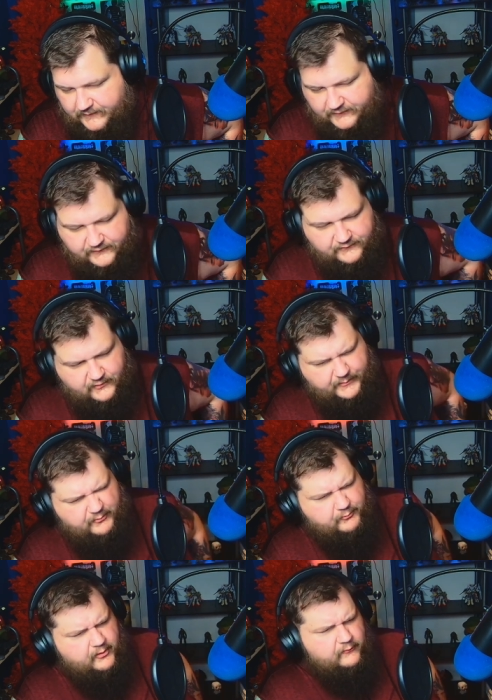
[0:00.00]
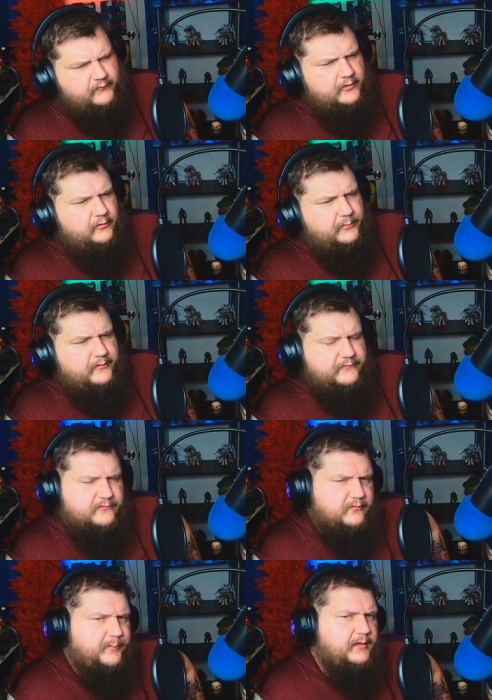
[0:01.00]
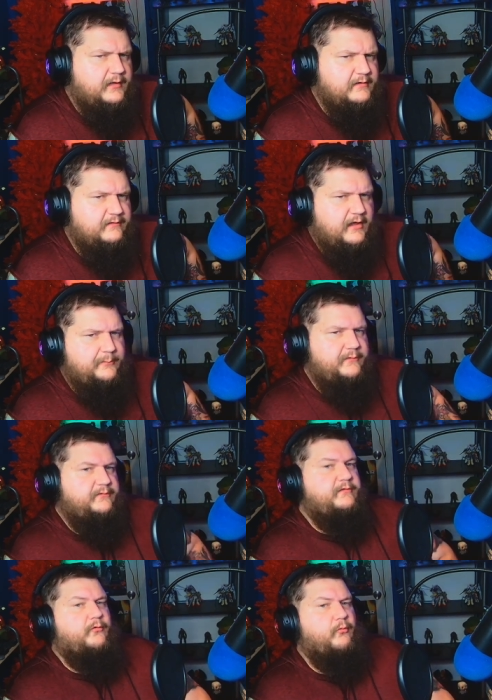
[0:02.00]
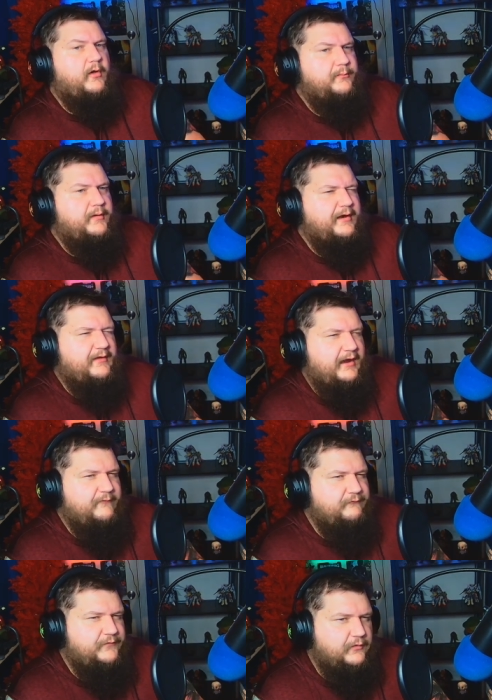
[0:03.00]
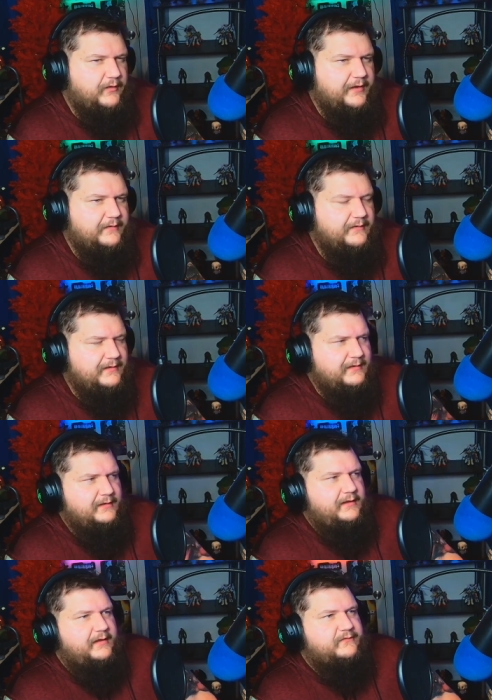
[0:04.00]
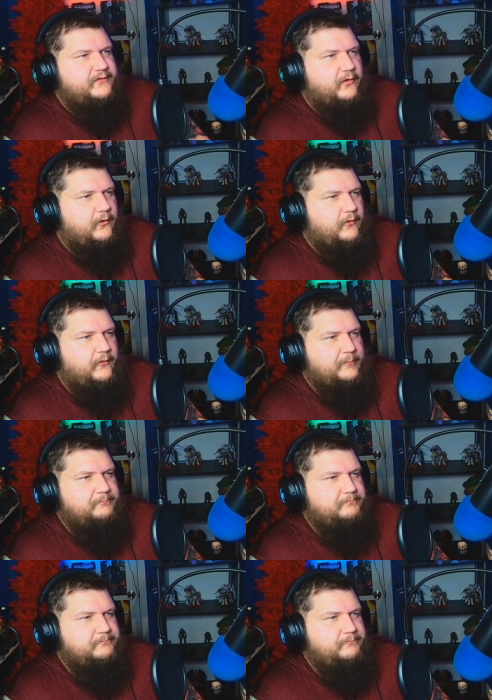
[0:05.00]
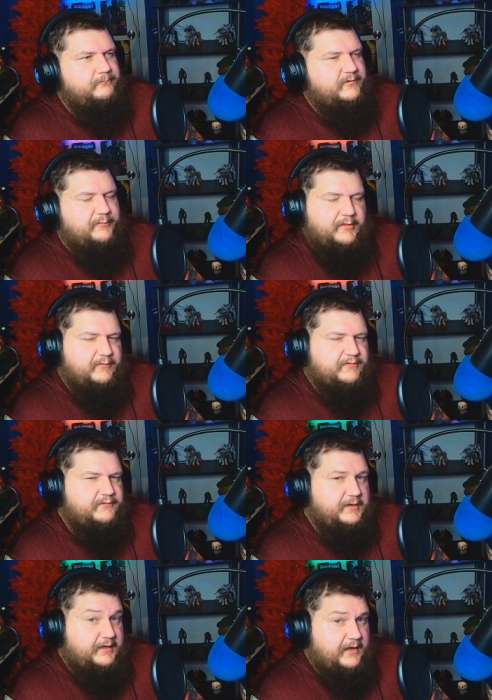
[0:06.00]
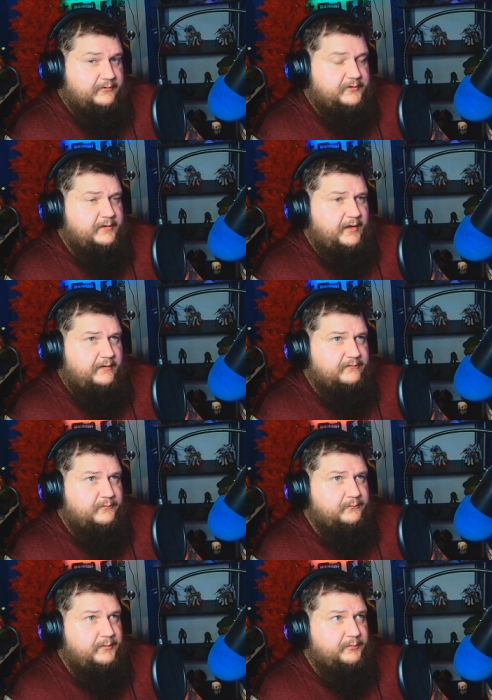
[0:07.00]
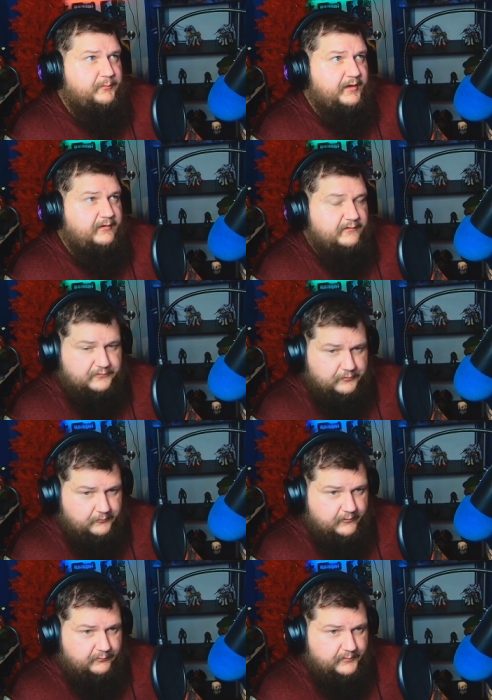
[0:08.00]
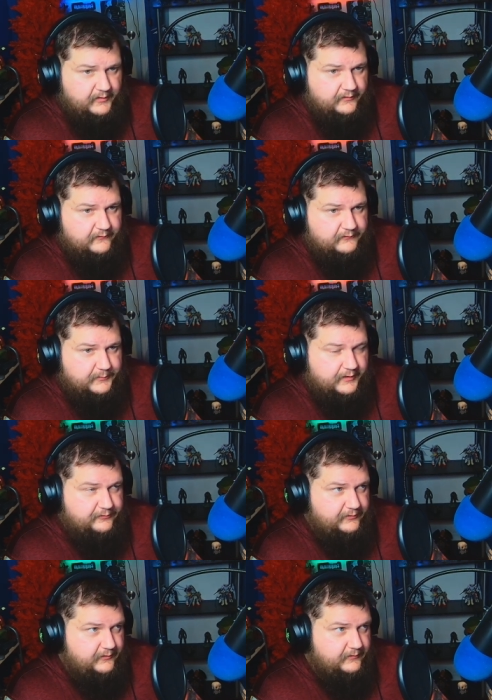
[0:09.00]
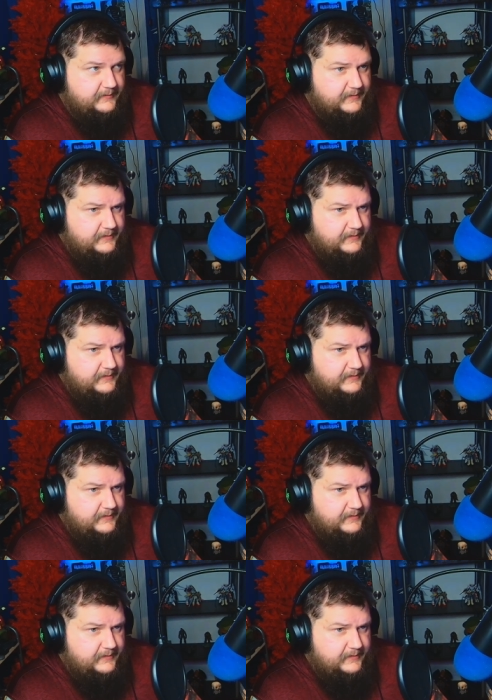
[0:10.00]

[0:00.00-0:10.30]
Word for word: this is going to be a weird video because there's going to be a lot of topics in the one, but I kind of feel like it's all something that's together. And some people might disagree with me on this, but I think